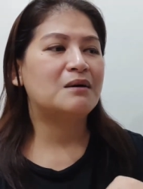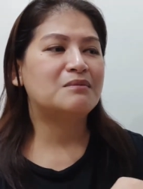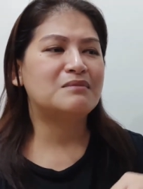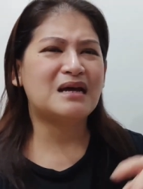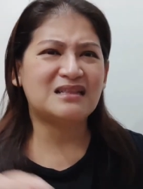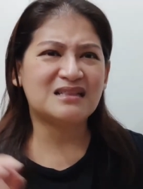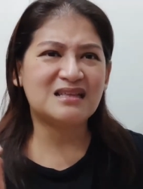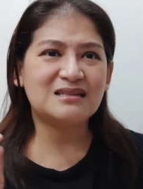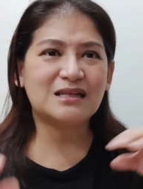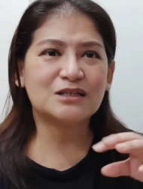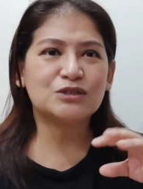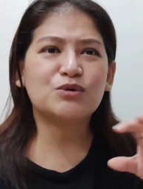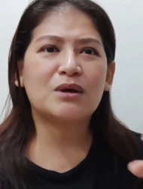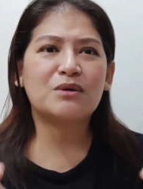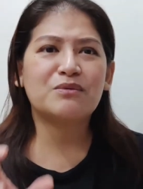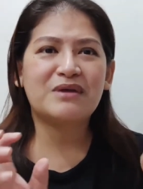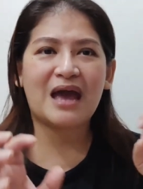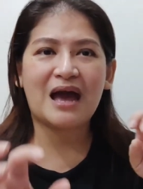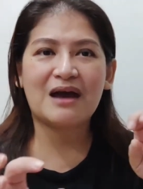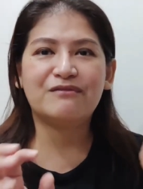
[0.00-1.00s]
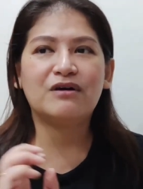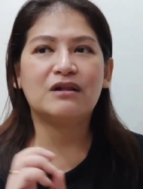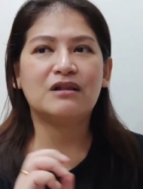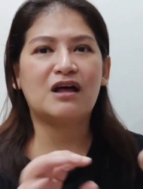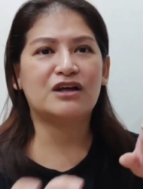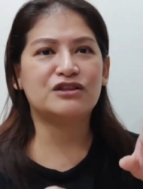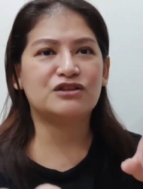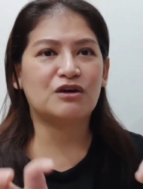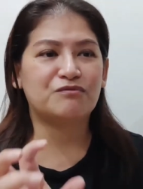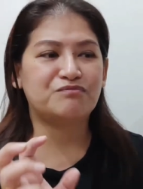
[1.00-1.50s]
Um, I think that's why we have a
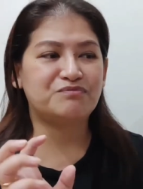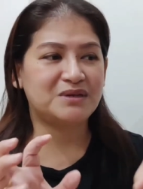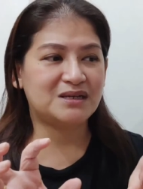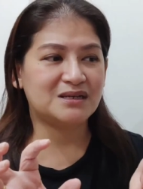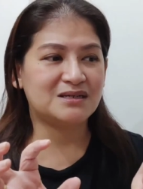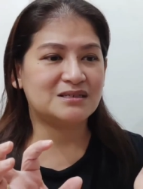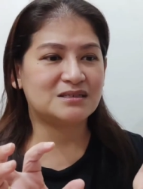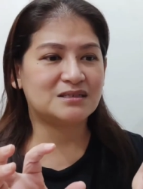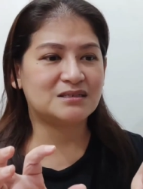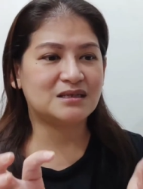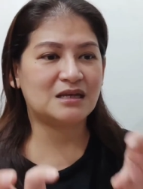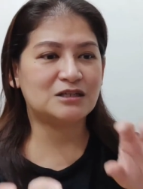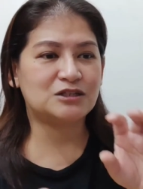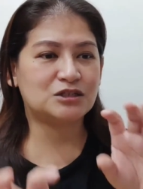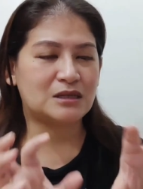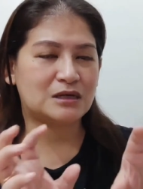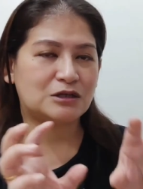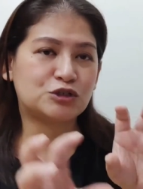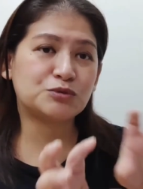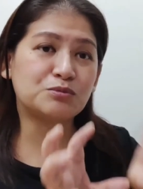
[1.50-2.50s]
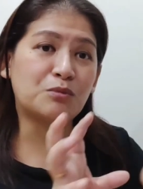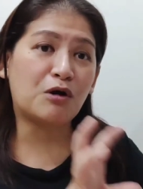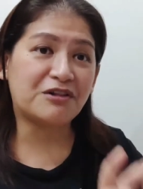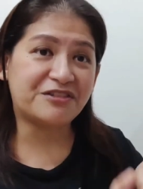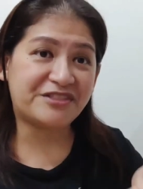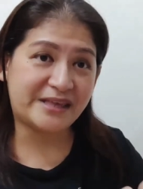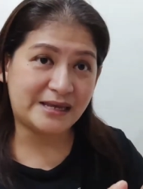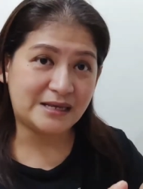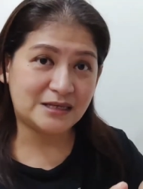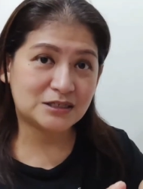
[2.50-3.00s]
lot of, because it's like
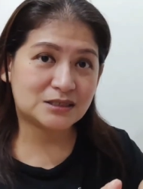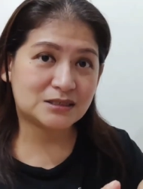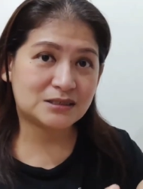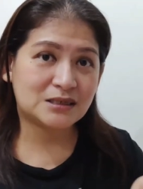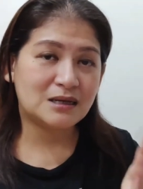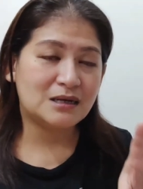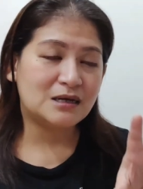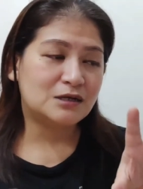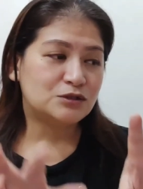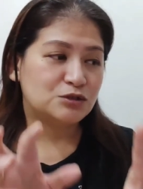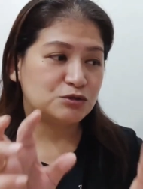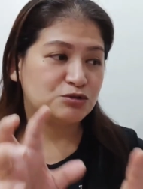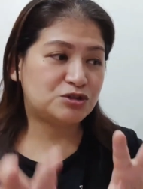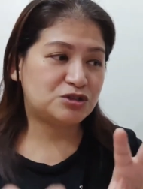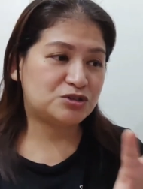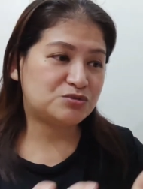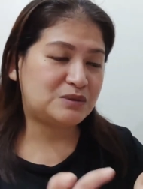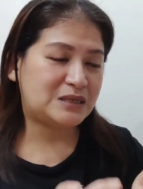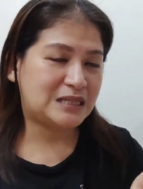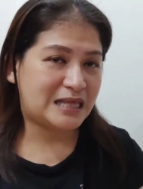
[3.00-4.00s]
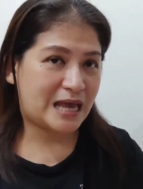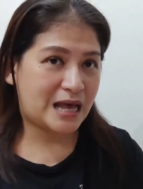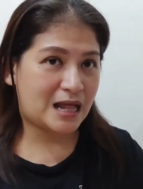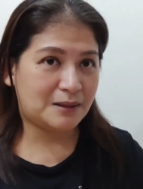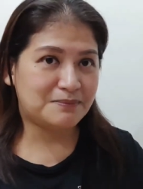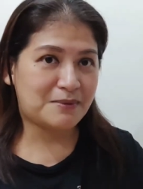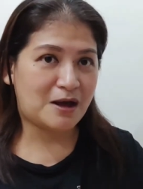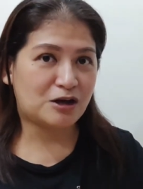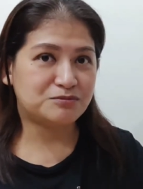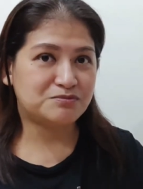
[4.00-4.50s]
small things to just really
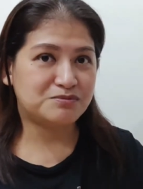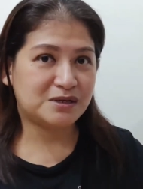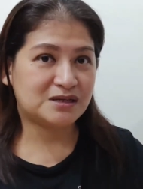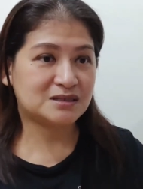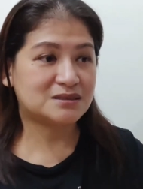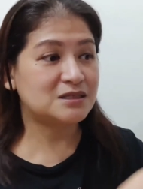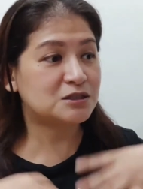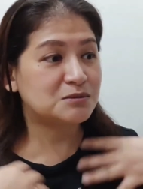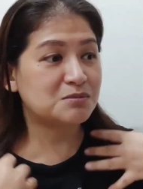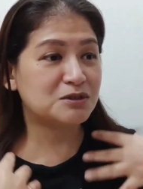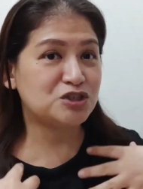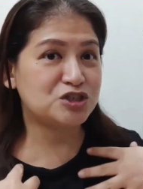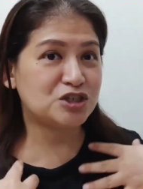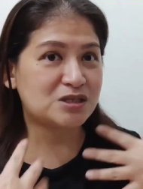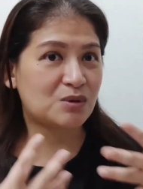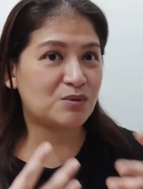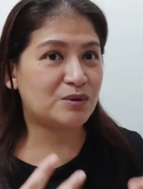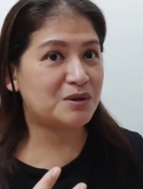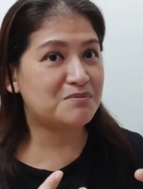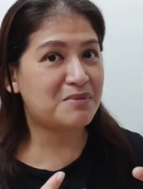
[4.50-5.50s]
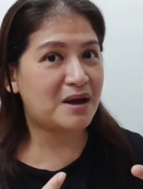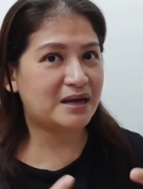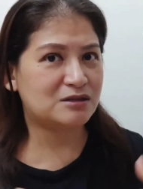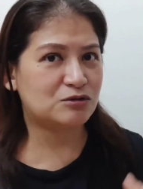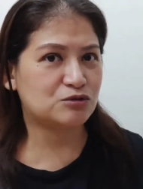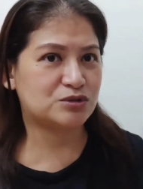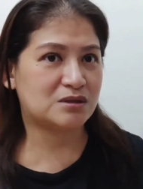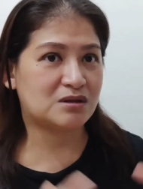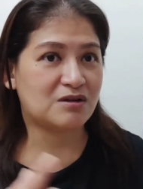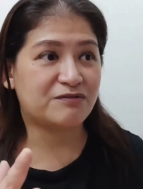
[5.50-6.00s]
help out. Because as much as I want to
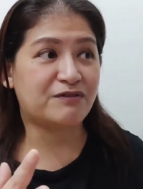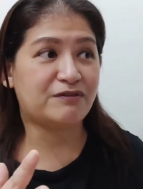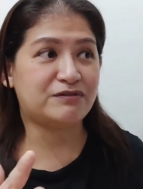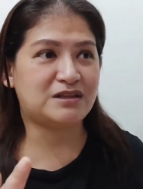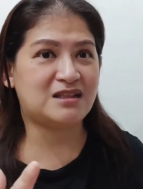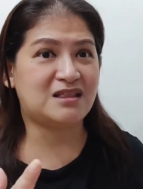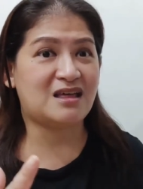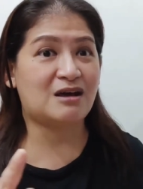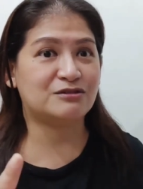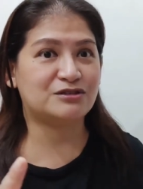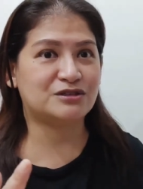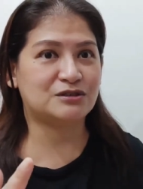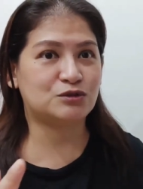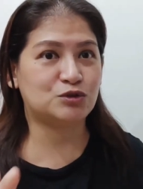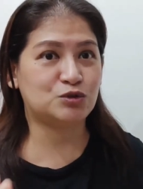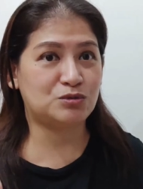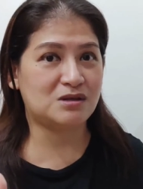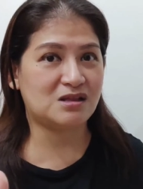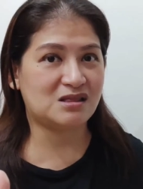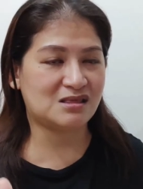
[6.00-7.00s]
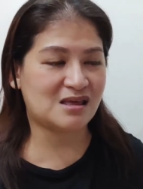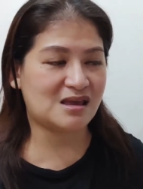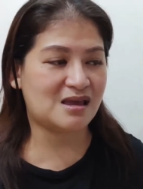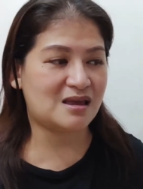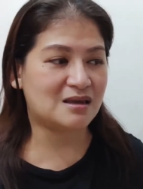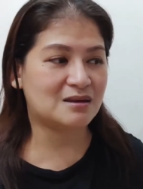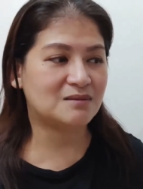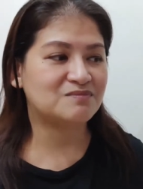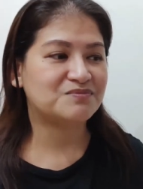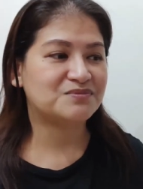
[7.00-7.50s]
buy those, you know, 50,000 unit
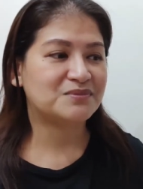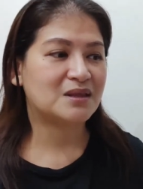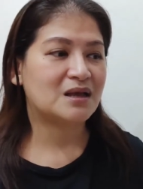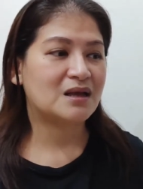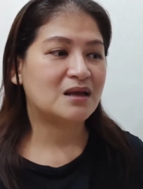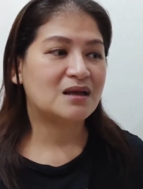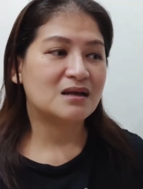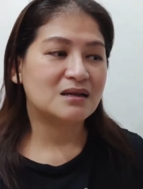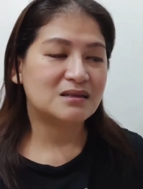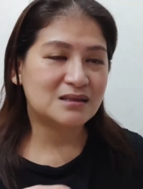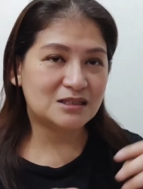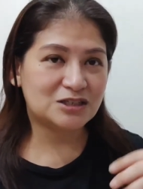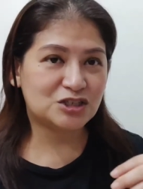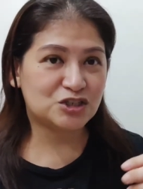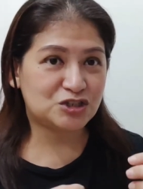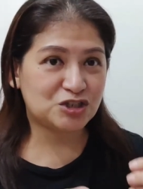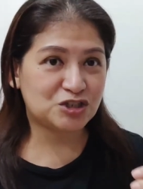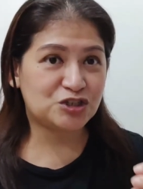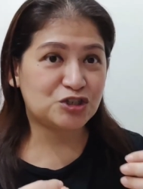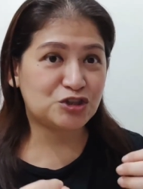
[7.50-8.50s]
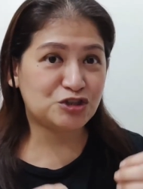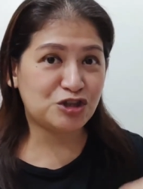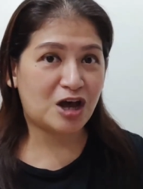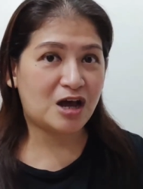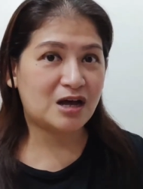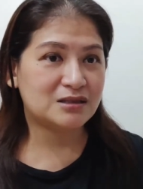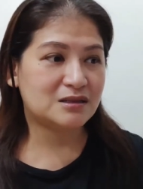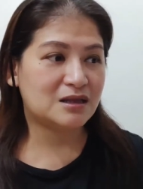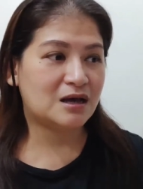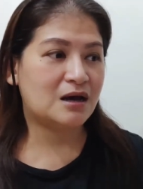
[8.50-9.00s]
thing, that's just
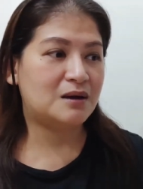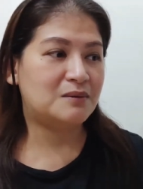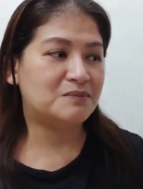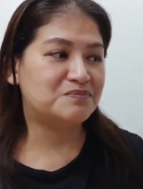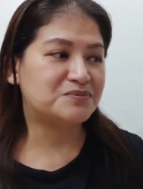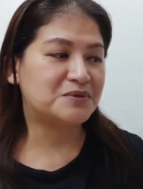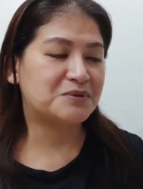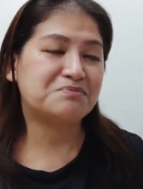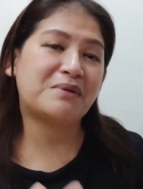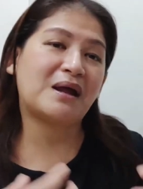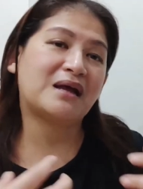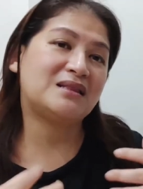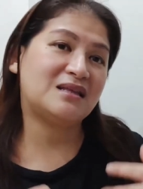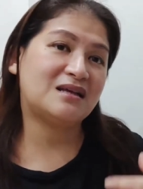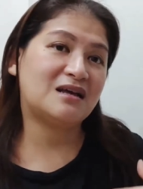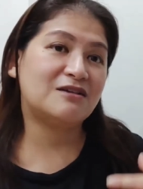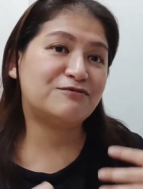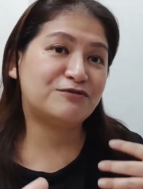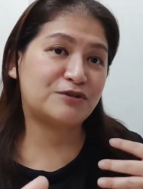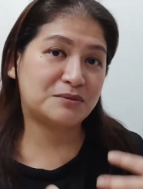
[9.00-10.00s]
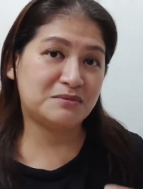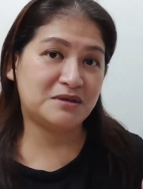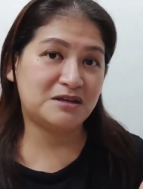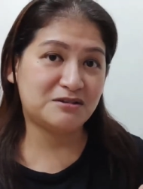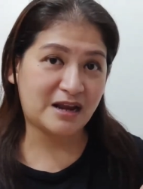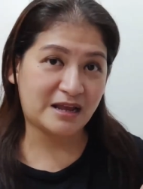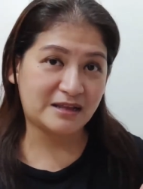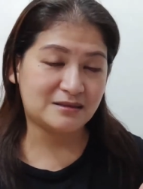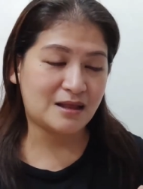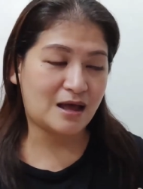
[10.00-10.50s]
not um, practical for
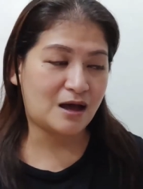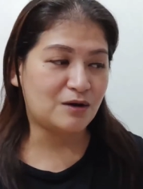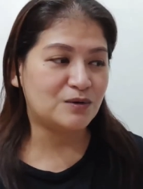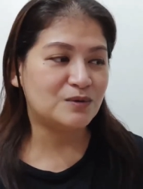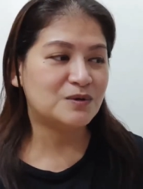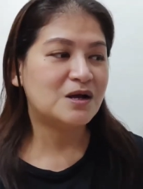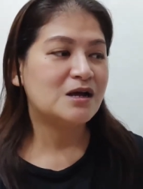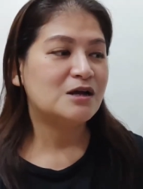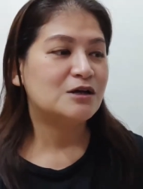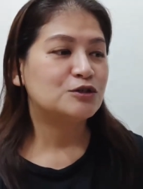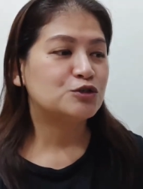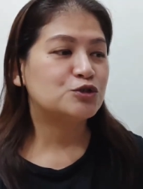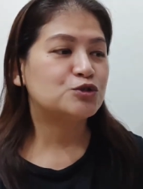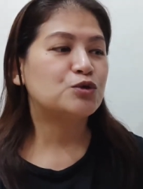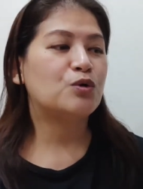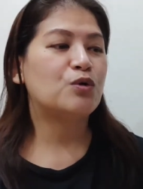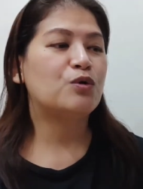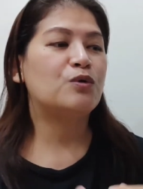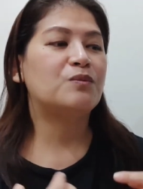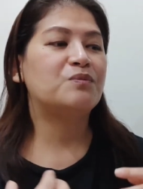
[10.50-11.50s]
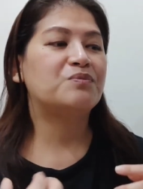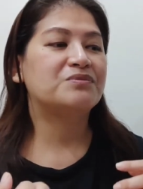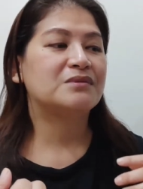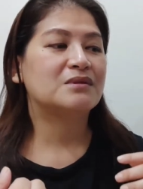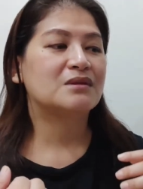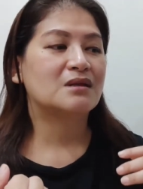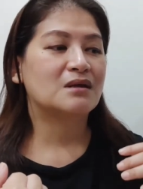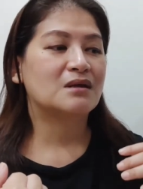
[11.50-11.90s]
me right now. So,